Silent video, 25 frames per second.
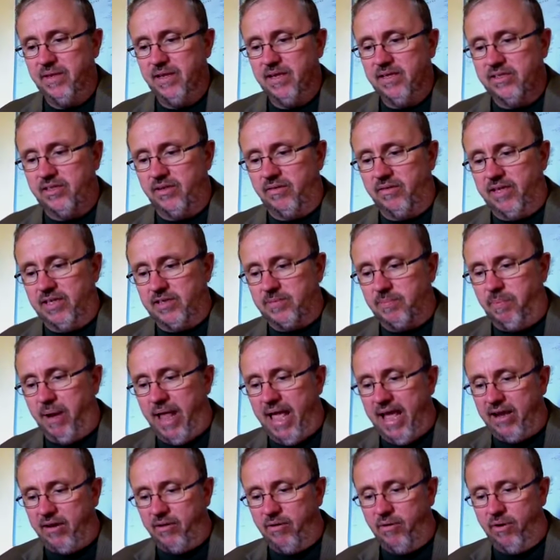So this
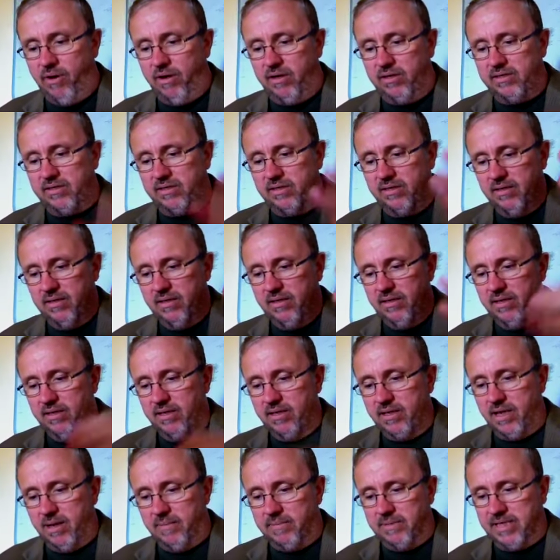black horse
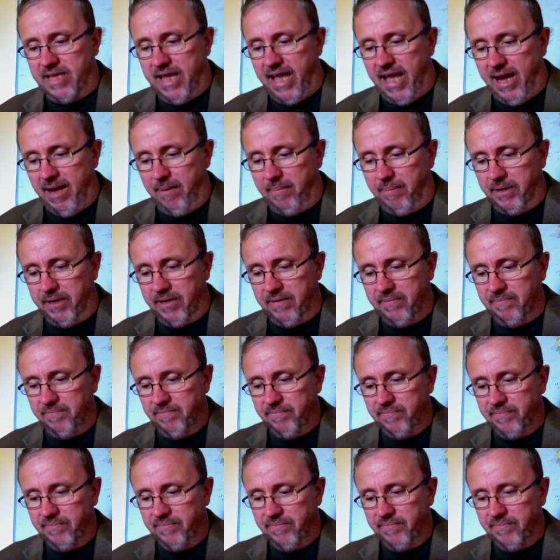comes galloping